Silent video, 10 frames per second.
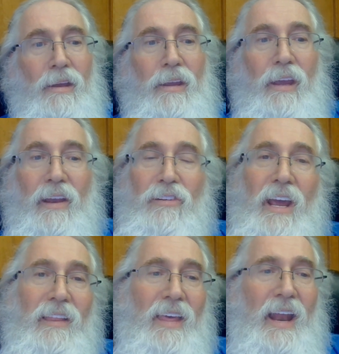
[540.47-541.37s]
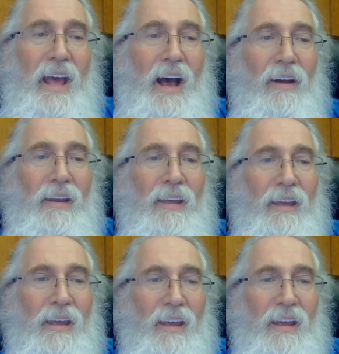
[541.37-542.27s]
You can check that out
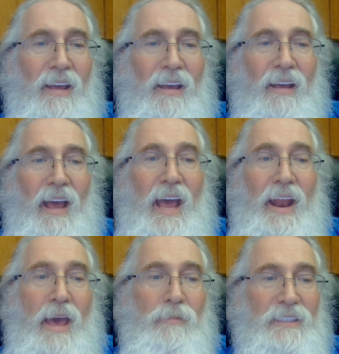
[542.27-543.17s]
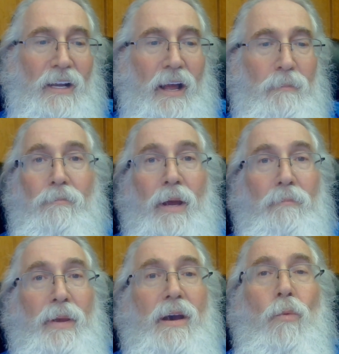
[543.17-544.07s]
at Amazon.
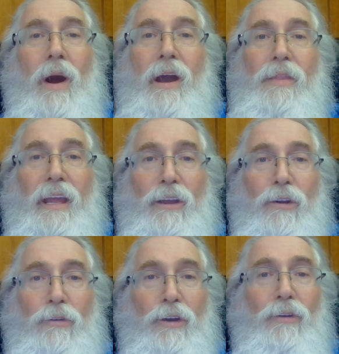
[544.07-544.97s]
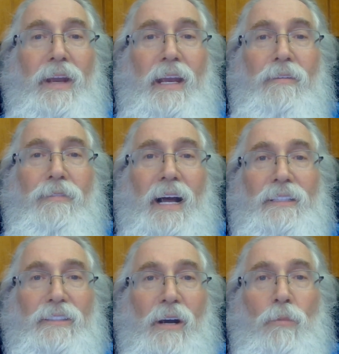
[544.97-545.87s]
But be aware that you do need to
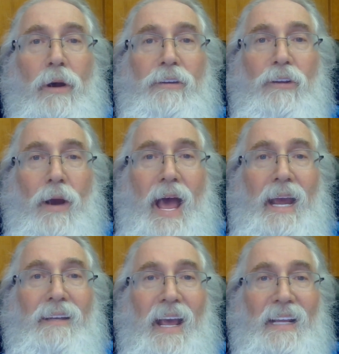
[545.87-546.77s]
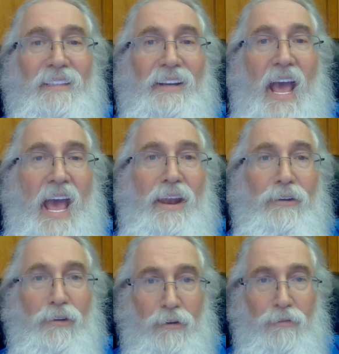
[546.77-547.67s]
find someone to act as an
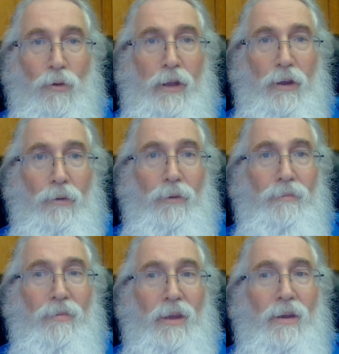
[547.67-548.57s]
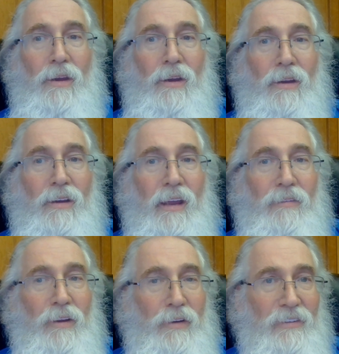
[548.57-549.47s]
editor for you
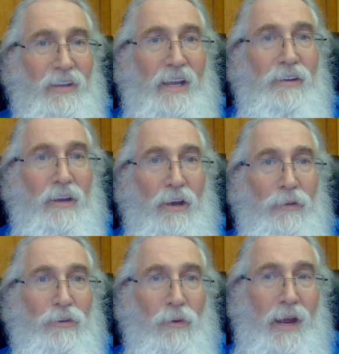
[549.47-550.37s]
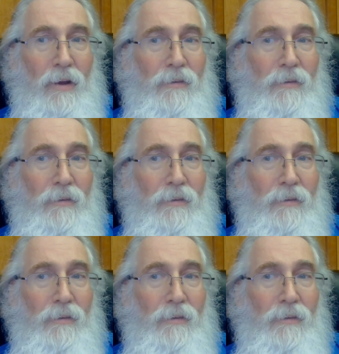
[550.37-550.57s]
if you decide to go this route.